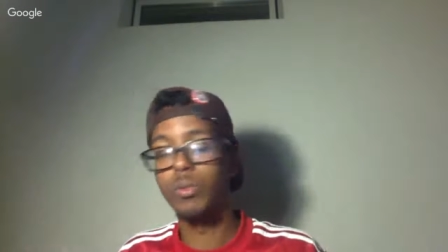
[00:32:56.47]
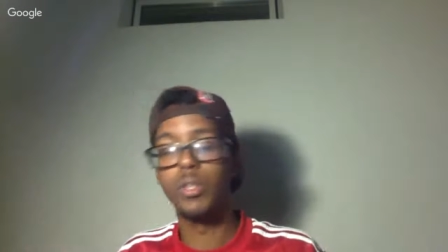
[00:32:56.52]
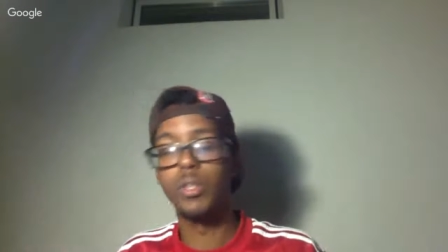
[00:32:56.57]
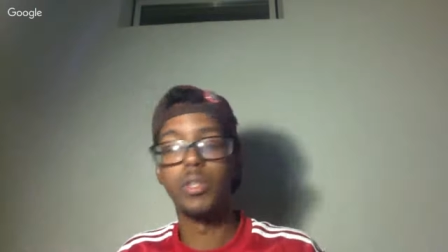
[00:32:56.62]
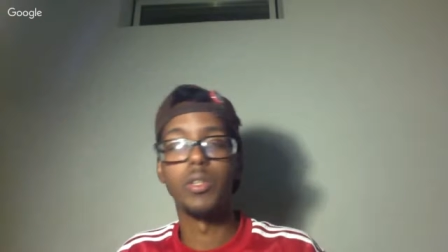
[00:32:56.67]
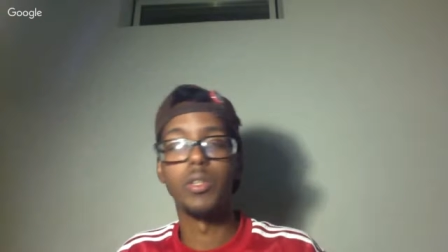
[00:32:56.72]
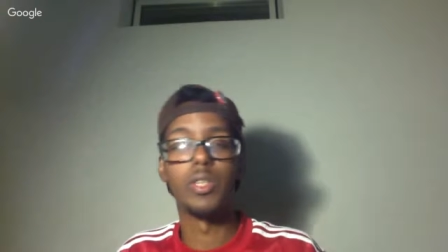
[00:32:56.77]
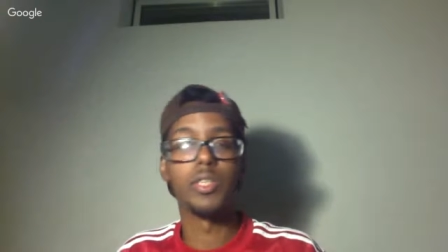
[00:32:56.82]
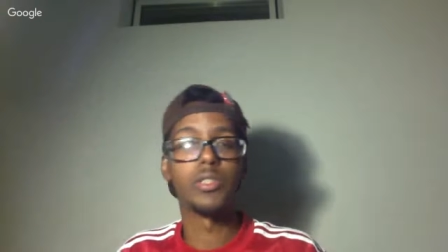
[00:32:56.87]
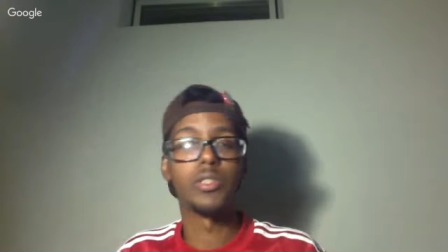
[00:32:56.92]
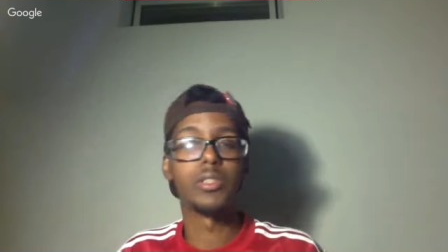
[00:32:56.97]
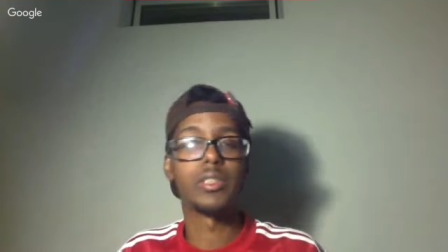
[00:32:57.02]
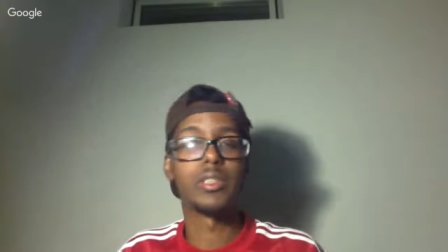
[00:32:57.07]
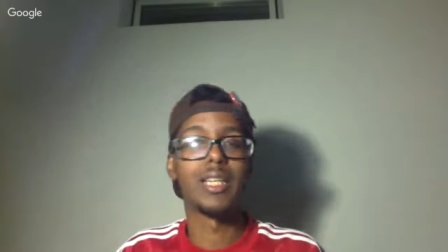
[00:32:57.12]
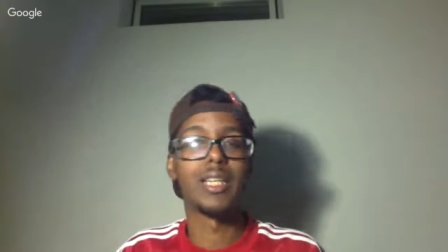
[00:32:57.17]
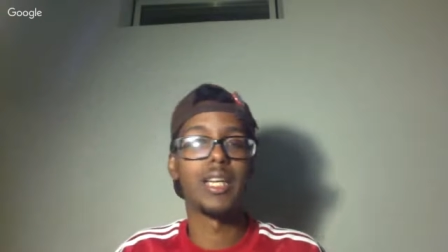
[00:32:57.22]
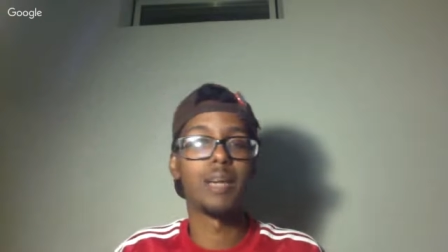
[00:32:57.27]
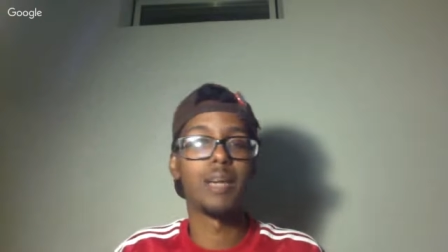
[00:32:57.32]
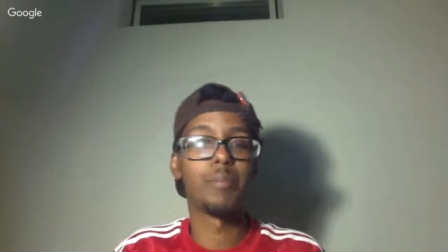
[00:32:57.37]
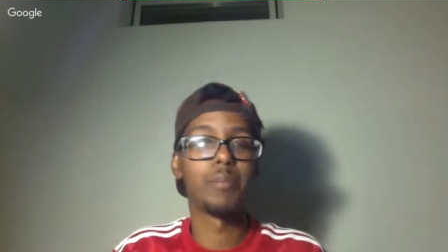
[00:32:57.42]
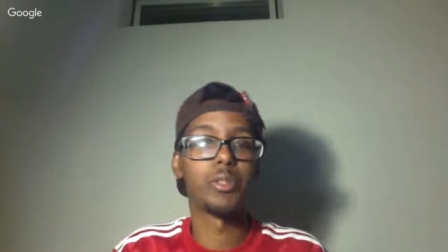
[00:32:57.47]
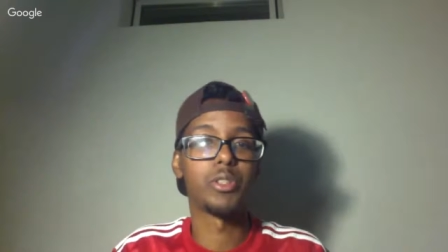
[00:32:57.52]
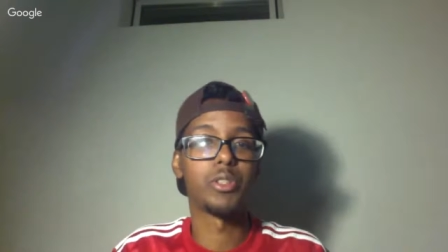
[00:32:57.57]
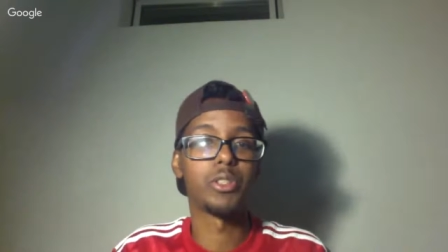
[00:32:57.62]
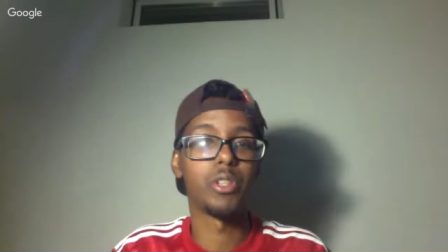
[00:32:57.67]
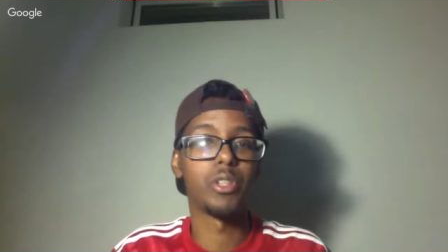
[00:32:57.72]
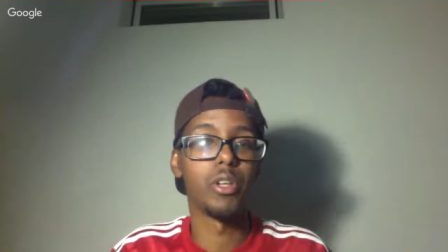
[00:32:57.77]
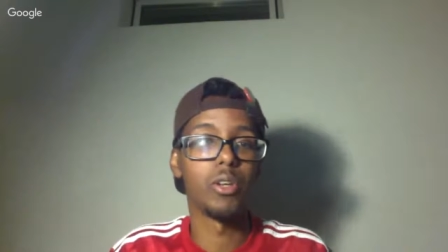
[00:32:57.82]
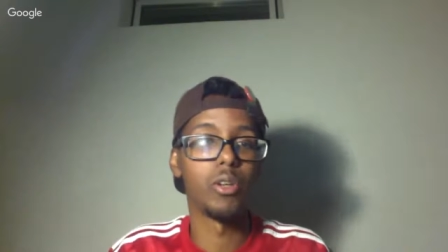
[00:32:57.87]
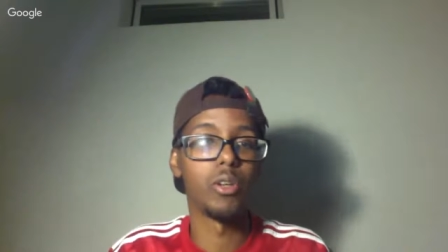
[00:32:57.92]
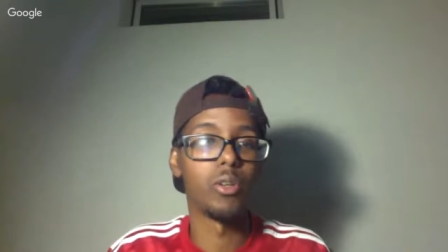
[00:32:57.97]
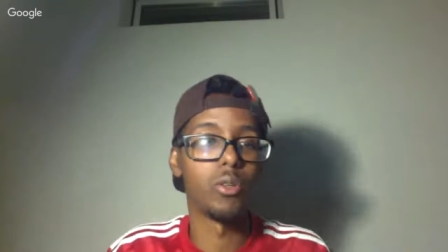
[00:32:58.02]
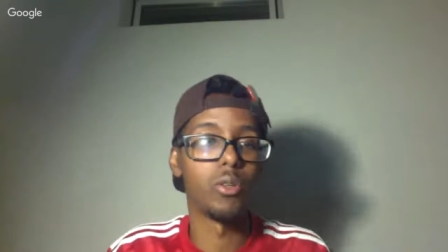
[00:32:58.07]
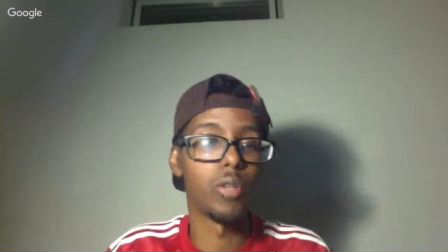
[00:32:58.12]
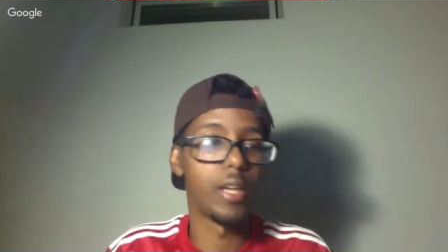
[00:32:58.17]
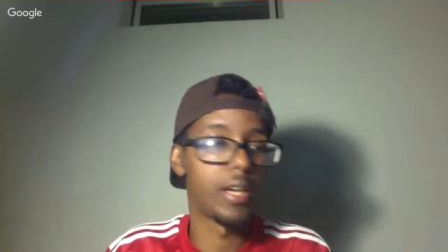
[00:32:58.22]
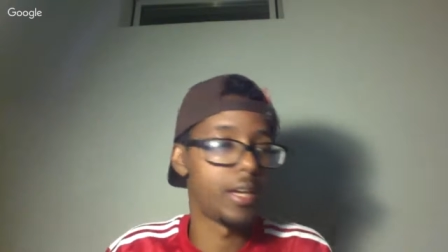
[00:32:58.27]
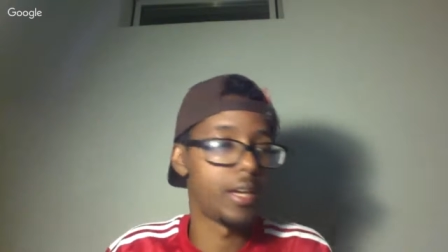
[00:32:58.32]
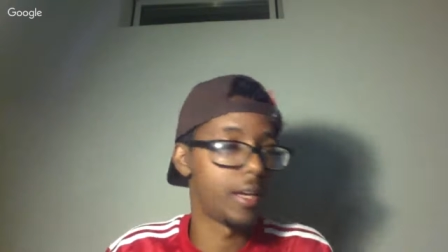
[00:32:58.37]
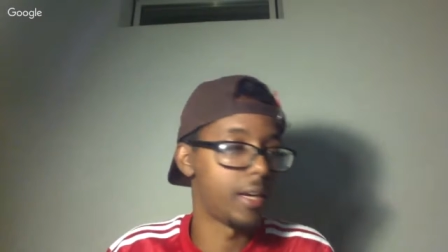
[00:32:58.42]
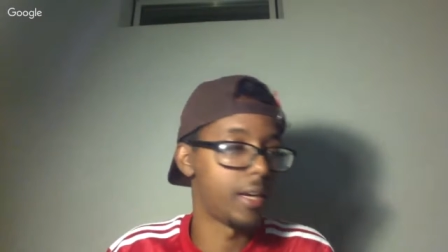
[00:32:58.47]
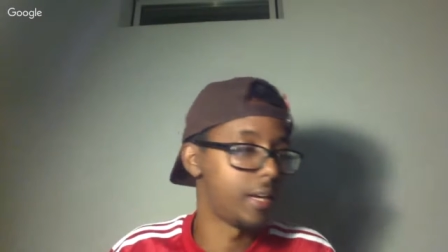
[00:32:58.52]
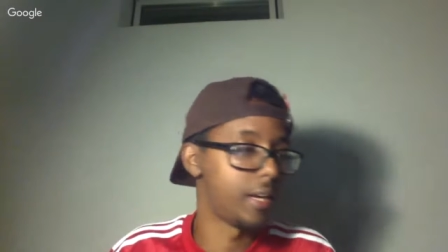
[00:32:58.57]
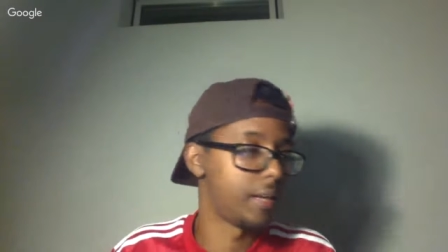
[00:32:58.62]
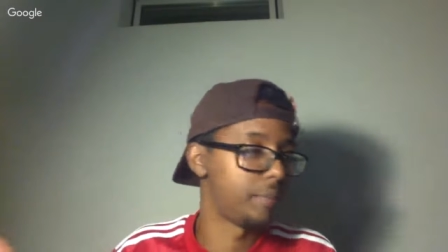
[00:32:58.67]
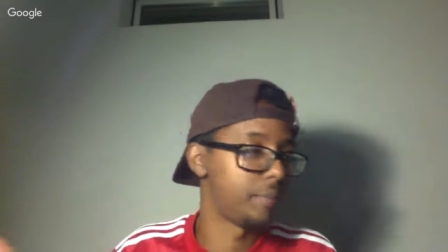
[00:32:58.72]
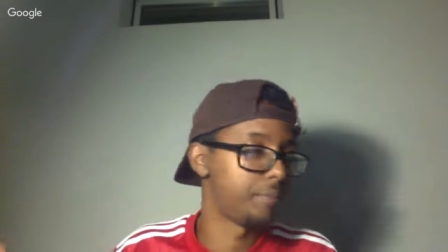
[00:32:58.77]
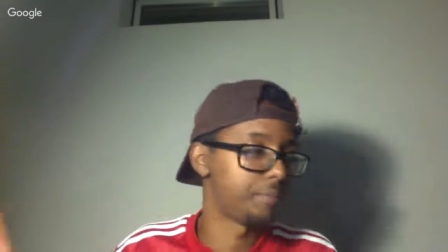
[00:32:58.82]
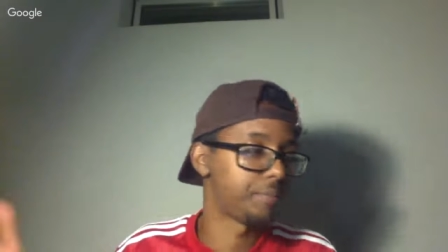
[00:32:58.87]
interesting episode. And,